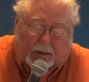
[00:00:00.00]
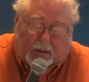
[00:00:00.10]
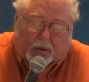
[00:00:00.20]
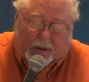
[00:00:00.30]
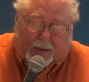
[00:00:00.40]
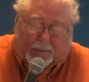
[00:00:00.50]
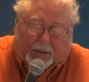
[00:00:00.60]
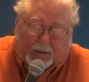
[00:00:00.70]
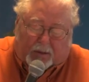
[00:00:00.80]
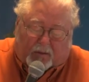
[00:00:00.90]
to whip,
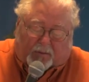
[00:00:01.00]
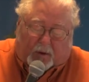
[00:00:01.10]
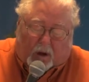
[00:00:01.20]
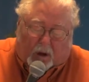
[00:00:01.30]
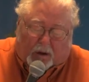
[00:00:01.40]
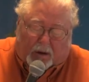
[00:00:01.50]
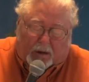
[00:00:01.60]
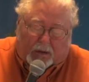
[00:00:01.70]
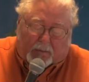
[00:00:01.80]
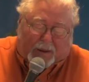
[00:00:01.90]
to flog,
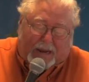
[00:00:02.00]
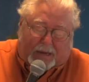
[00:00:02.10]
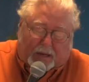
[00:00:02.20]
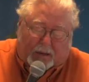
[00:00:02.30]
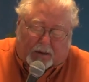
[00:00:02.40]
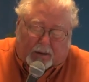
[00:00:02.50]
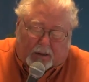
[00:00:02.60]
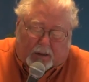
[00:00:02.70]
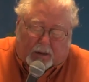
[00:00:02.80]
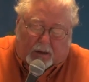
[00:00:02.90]
to beat
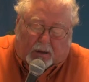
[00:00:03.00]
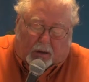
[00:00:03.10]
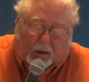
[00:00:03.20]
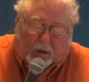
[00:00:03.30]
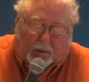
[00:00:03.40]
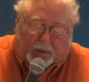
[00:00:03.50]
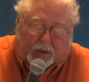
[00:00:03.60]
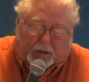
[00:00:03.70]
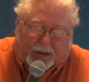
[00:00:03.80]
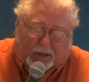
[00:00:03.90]
always
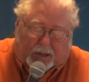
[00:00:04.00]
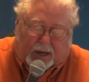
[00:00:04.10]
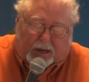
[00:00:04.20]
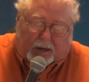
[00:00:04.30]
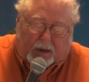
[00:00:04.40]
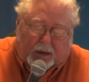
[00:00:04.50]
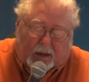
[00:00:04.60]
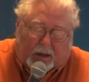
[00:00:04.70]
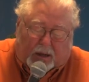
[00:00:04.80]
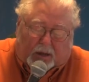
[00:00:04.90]
translated
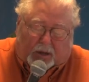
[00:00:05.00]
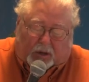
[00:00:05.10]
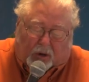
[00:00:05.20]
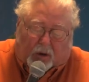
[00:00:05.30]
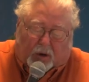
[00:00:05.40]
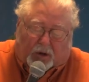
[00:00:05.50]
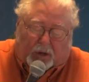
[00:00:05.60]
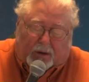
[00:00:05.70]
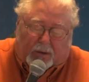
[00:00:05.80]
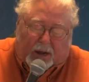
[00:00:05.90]
scourge
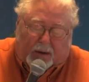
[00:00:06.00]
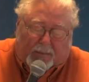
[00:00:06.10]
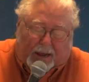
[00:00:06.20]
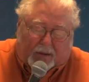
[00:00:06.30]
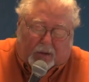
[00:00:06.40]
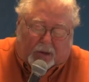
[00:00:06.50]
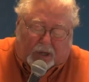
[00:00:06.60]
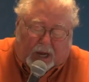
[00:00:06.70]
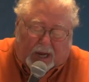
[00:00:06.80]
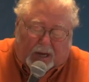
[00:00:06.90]
in, in Matthew
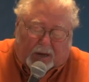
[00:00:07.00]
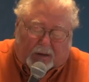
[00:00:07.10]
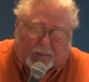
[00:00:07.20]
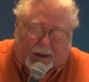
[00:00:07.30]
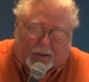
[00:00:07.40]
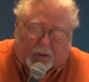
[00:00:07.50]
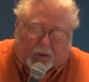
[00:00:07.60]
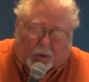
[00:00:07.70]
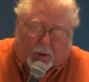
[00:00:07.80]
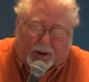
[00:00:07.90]
10 and Matthew
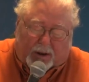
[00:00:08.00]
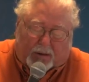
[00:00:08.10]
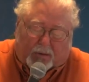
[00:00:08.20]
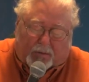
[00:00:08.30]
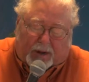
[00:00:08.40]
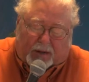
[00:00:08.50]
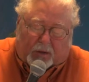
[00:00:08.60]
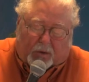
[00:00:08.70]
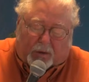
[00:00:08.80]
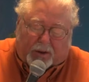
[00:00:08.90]
20 and
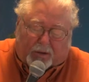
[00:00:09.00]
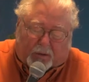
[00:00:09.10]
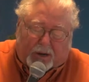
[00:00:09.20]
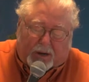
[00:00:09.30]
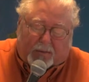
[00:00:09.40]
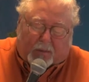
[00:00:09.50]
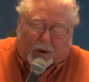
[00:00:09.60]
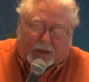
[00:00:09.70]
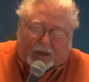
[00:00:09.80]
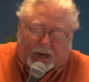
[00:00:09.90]
Matthew 23 and
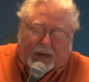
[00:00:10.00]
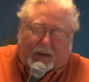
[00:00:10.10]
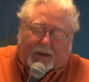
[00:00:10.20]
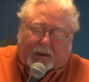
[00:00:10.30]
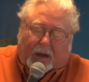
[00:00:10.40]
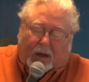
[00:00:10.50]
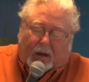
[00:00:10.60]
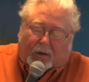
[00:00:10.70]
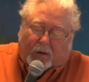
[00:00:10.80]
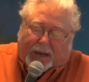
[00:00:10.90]
Mark 10 and
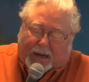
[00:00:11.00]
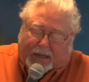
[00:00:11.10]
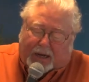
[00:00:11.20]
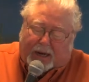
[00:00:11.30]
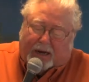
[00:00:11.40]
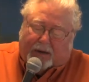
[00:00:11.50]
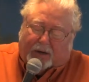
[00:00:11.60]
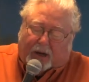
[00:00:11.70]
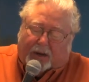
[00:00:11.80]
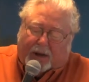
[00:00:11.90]
Luke 18 and
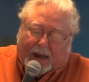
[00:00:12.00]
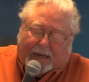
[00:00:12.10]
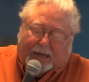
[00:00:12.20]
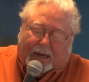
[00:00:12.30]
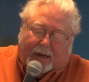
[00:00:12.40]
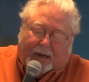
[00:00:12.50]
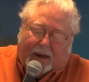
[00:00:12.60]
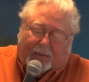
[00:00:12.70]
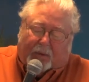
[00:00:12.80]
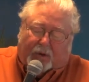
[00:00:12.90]
John 19 and
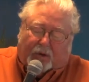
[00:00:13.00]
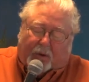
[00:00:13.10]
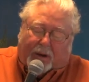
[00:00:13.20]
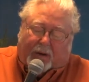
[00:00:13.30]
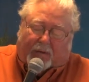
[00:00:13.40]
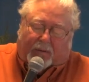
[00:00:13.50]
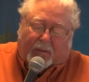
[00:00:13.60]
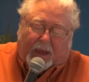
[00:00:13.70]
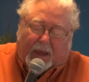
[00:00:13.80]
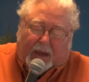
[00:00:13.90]
Hebrews 12
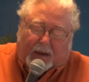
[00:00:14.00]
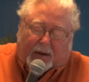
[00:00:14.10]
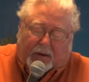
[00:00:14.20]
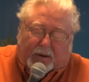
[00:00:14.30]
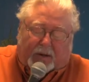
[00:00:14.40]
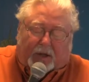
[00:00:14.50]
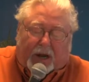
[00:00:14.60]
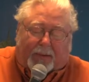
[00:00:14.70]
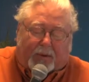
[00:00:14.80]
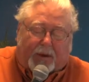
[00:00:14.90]
here in this
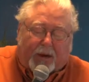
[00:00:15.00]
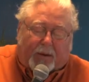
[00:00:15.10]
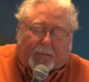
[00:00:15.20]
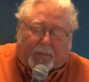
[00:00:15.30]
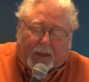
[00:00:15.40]
chapter here.